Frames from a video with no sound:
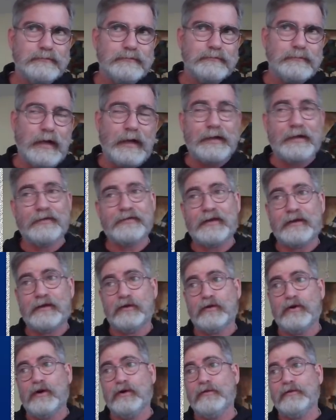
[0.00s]
I guess I
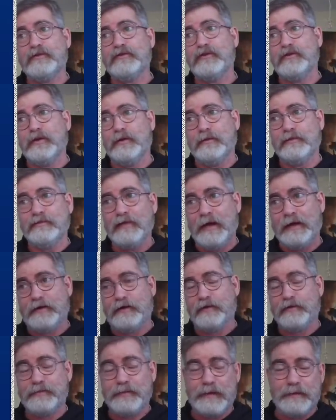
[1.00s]
don't go over too good with flat
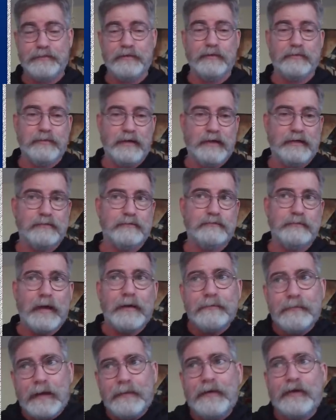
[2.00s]
earth people, but
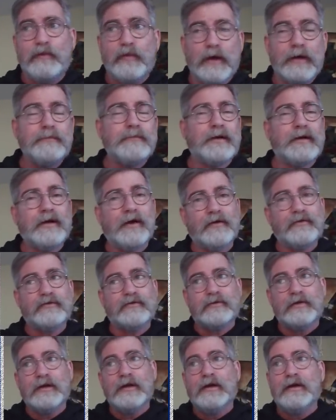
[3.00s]
maybe it would
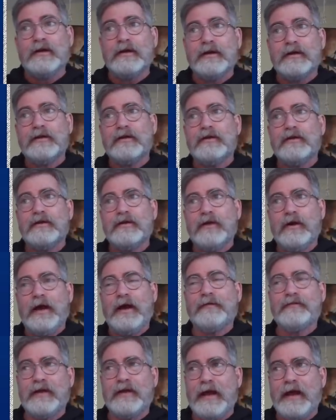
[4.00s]
because you don't
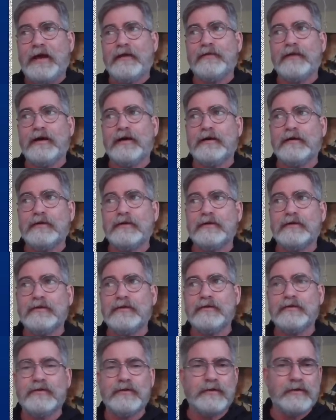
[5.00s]
have to have a,
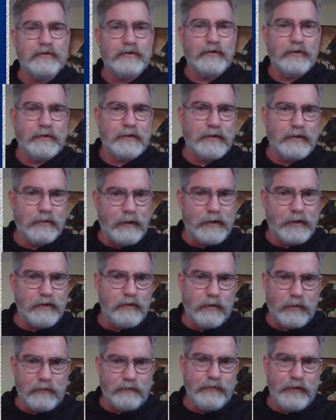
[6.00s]
you, you can do it any way you
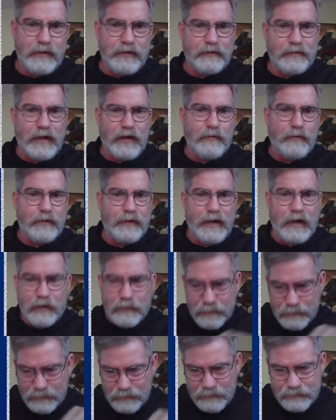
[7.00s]
want to figure that one
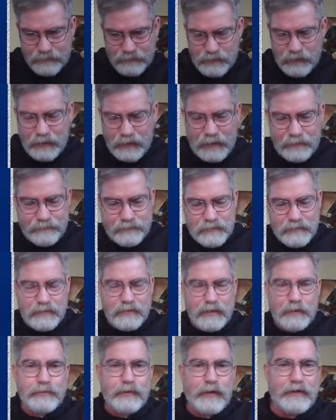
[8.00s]
out. They still have
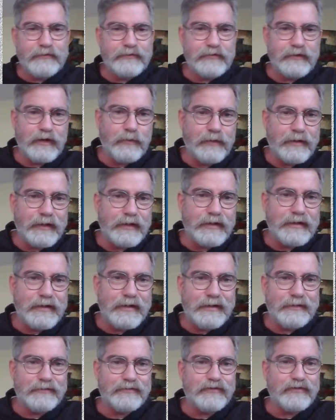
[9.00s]
a place in there where they can get
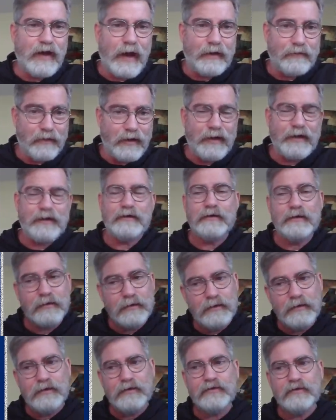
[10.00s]
inside, right?
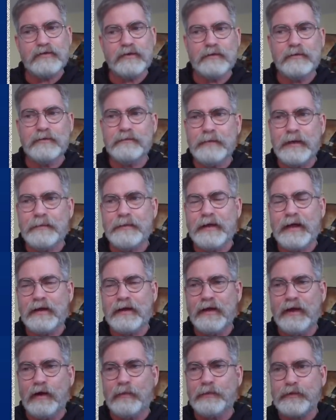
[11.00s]
So maybe
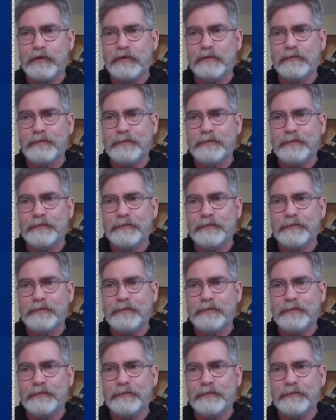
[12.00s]
that'll help you.